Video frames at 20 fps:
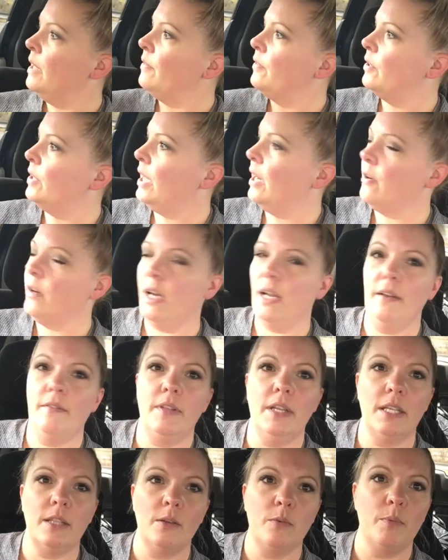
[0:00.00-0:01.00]
They're now kind of
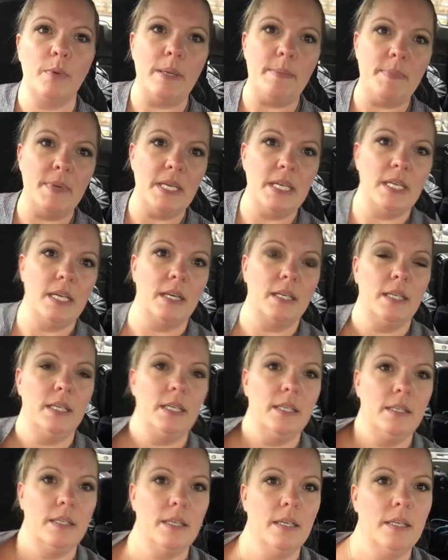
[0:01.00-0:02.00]
like the weepy,
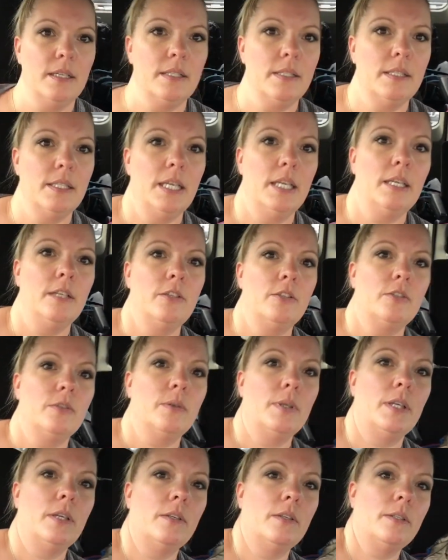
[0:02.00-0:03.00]
yucky kind of stage. So
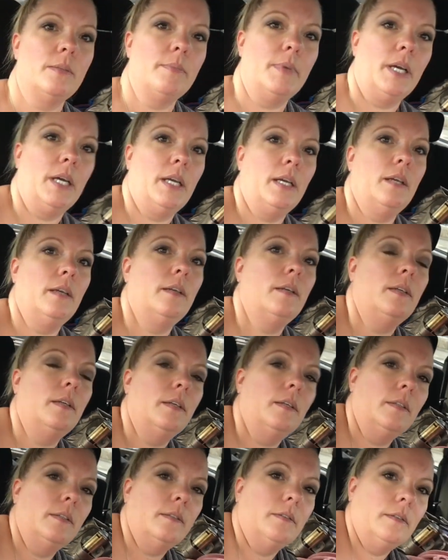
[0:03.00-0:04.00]
here's my,
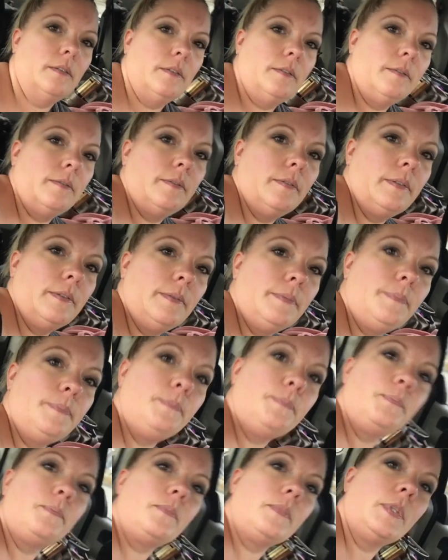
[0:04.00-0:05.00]
oh,
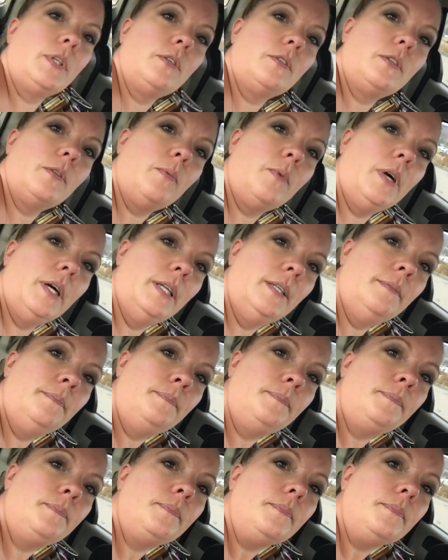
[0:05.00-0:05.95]
there's the one.